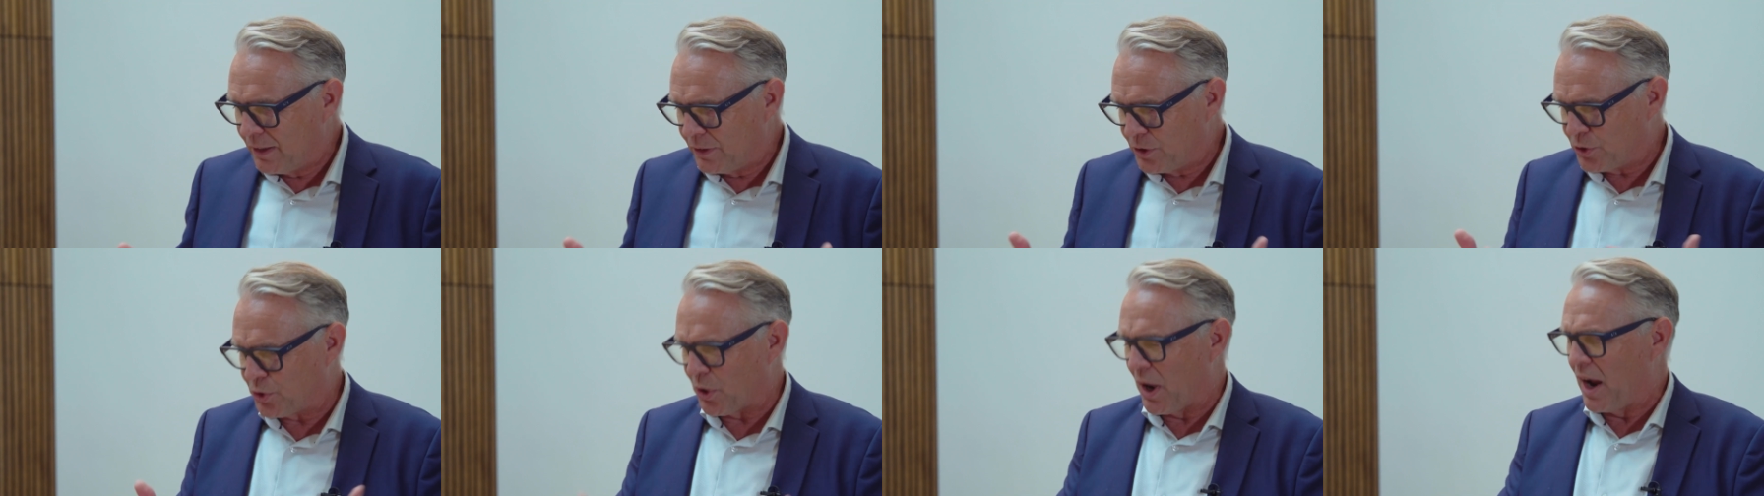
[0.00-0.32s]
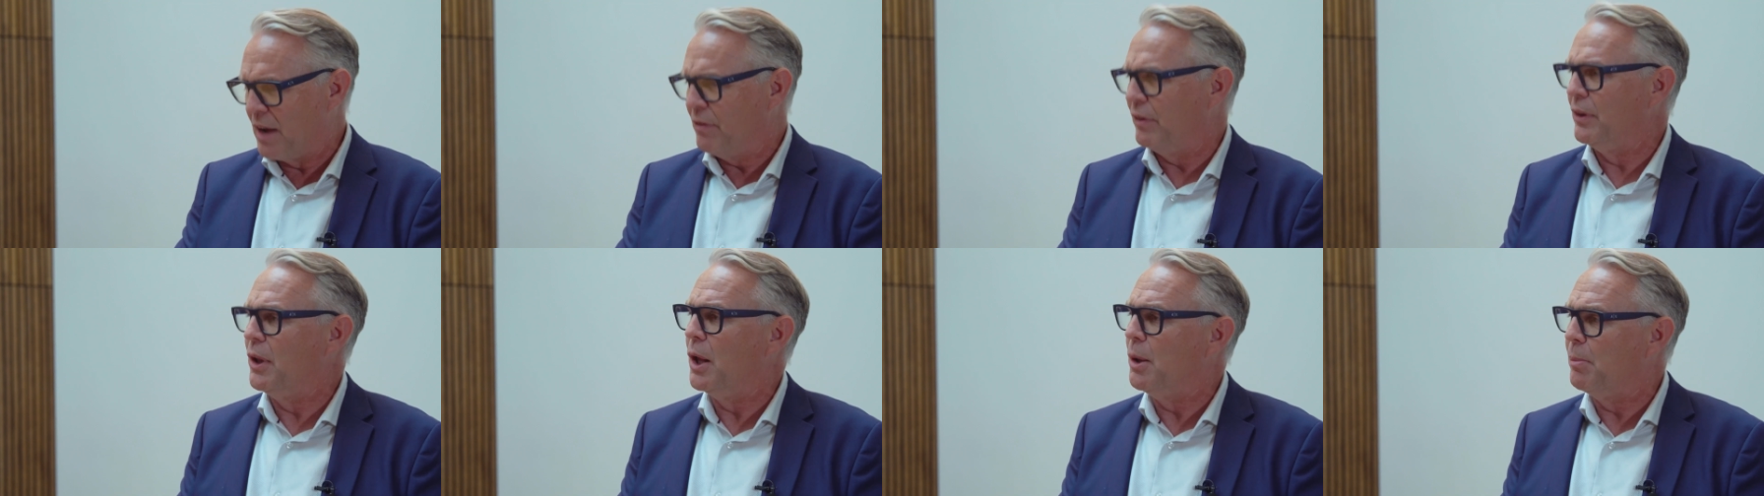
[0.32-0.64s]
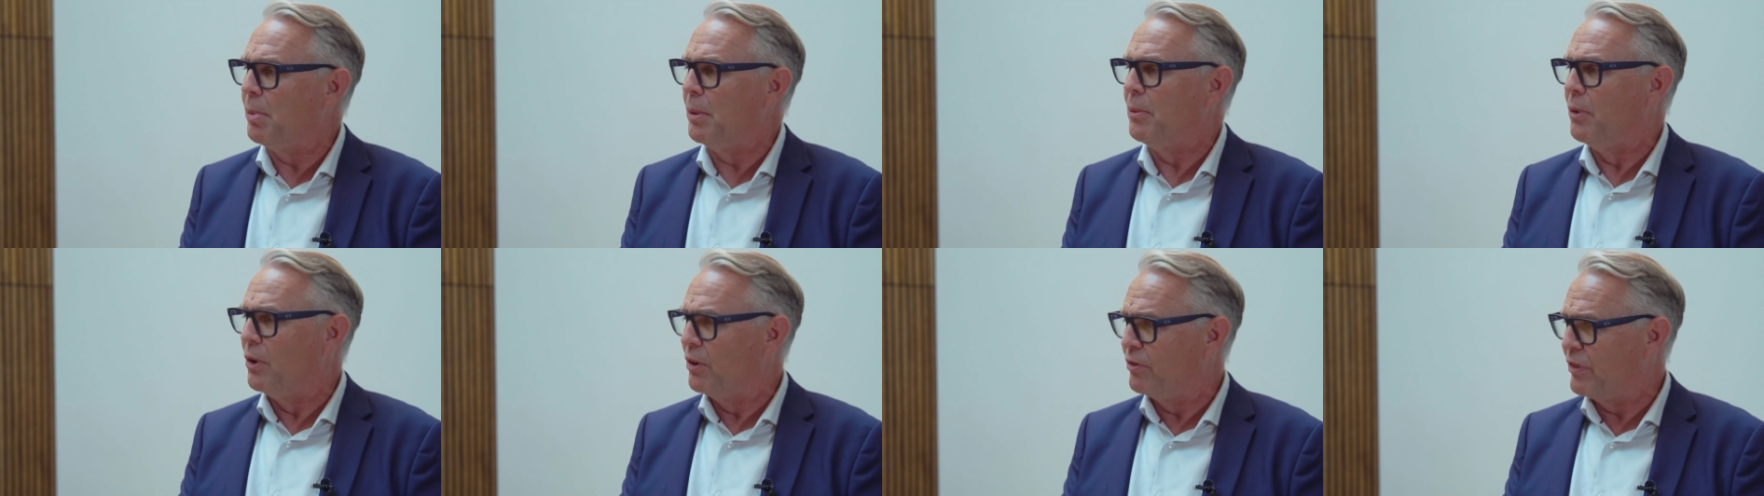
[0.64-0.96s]
drive a little
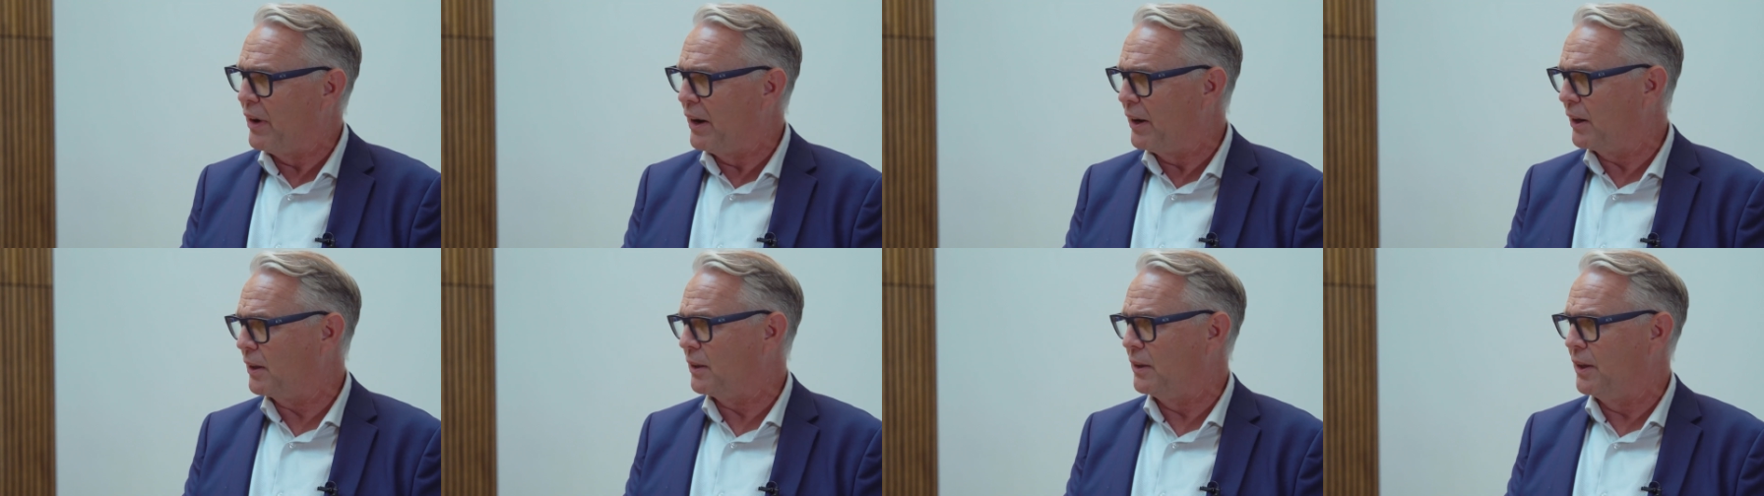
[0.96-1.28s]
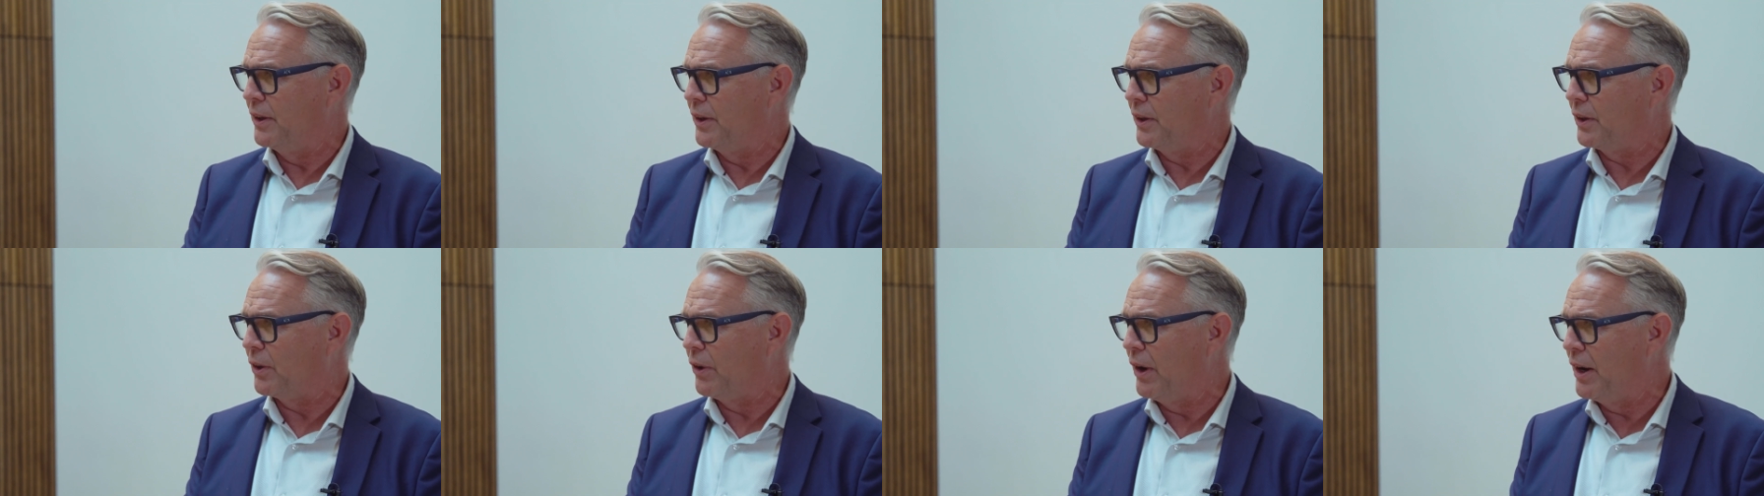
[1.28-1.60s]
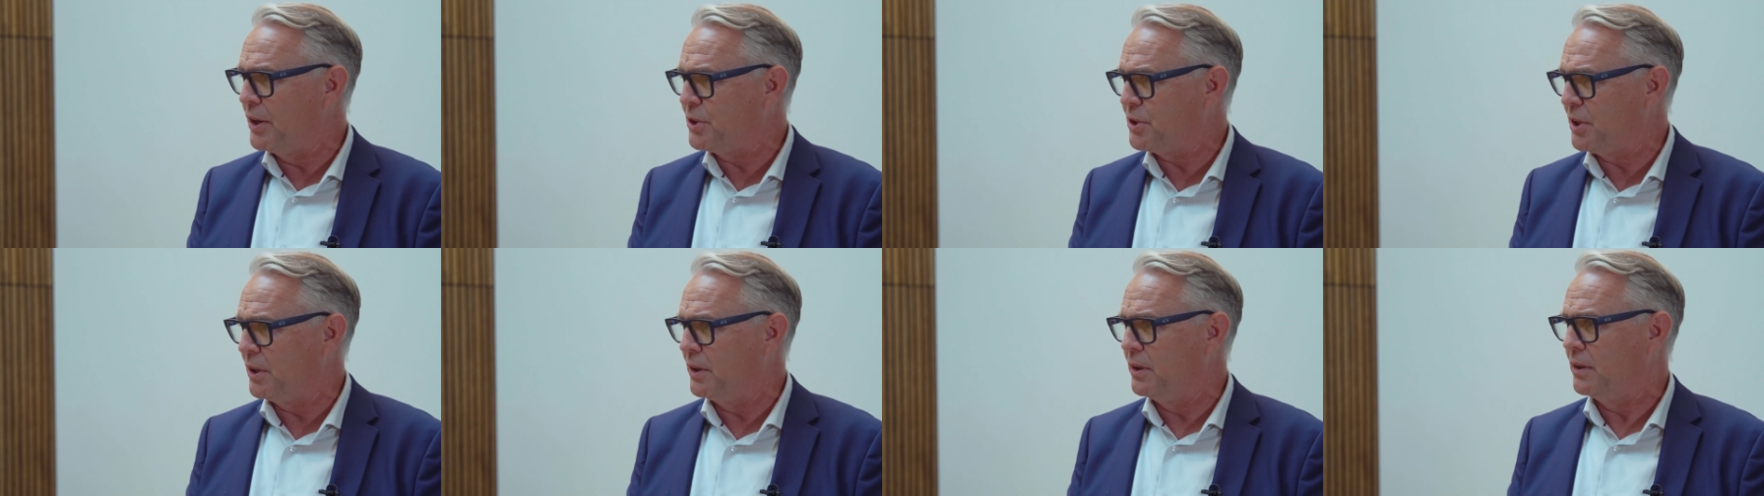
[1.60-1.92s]
bit more vertical
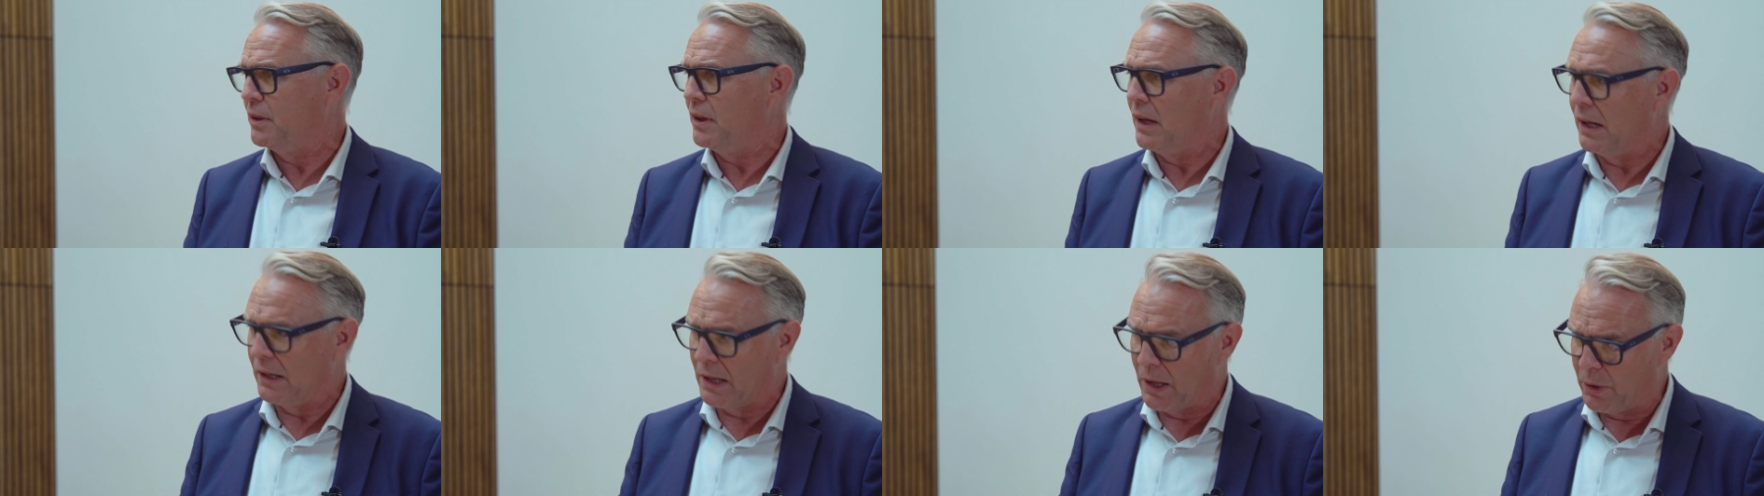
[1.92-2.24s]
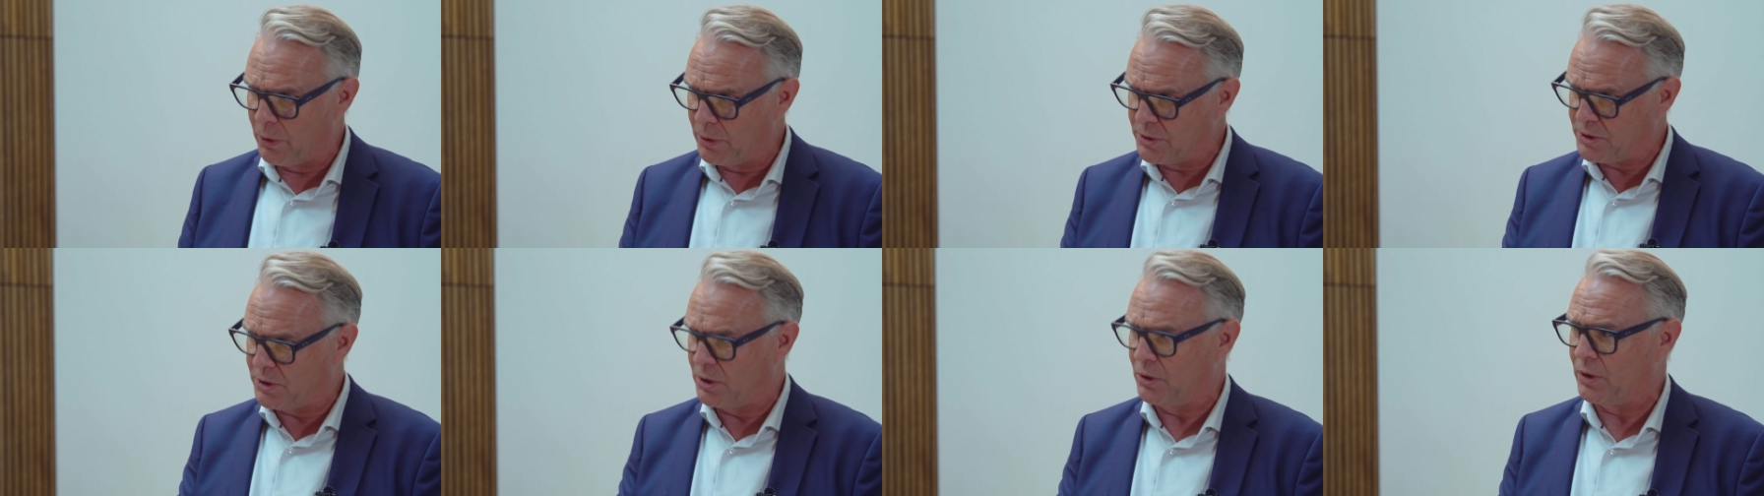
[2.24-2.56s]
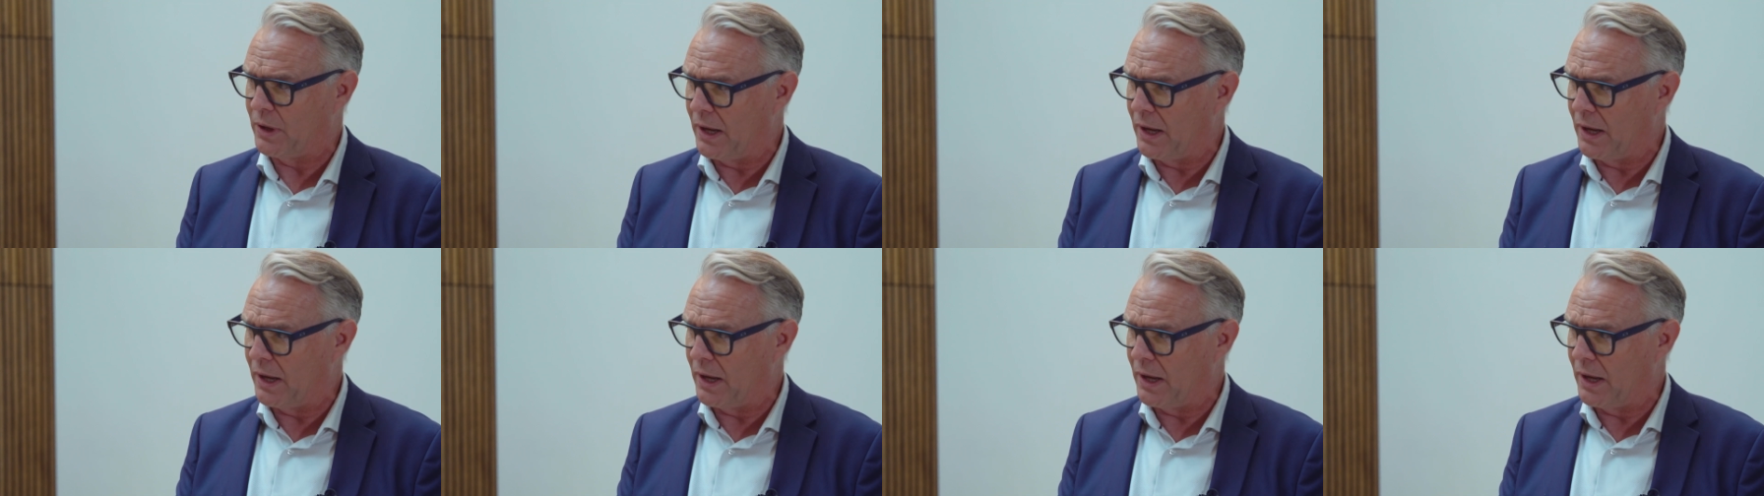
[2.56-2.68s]
integration, allow us to